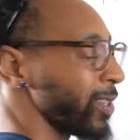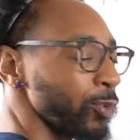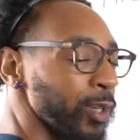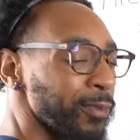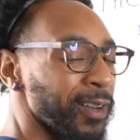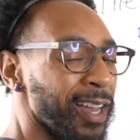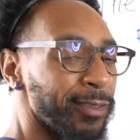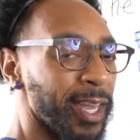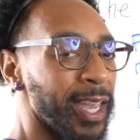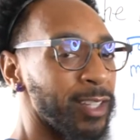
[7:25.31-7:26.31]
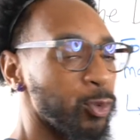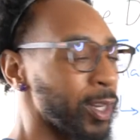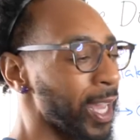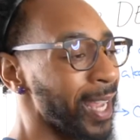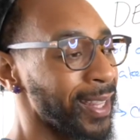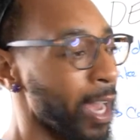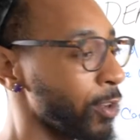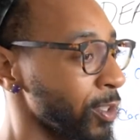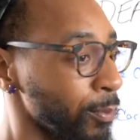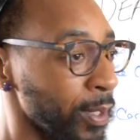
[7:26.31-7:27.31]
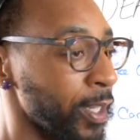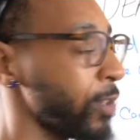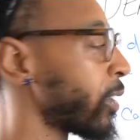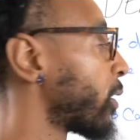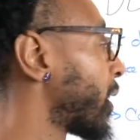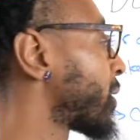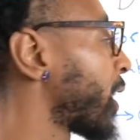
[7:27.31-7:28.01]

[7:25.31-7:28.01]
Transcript: $25K, $28,000, but let's say